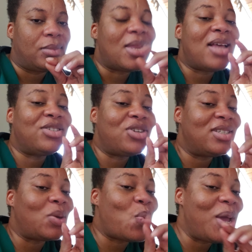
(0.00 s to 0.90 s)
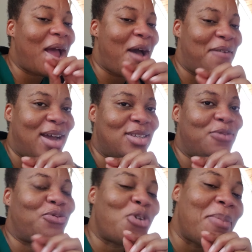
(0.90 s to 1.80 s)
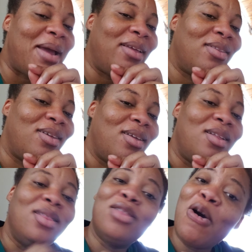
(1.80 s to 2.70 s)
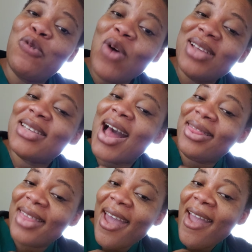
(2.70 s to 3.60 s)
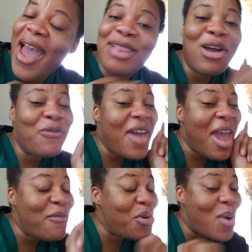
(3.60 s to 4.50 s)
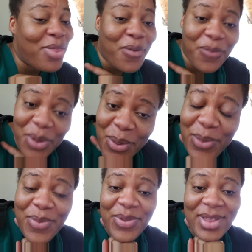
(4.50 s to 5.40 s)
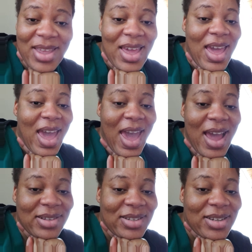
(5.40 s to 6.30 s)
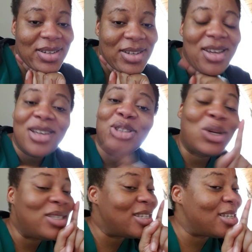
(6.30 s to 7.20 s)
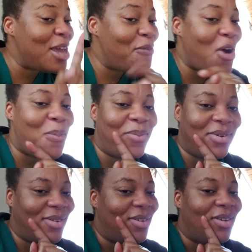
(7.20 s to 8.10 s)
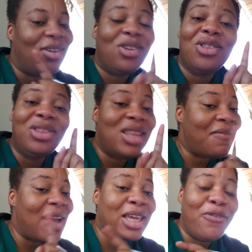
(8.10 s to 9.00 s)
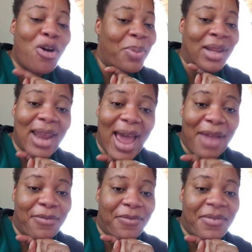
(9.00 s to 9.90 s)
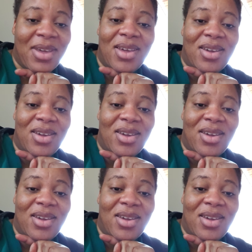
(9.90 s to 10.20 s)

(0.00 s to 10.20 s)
That's just a quick advice for my loved ones out there. I love every one of you. And don't give up. Never give up in life.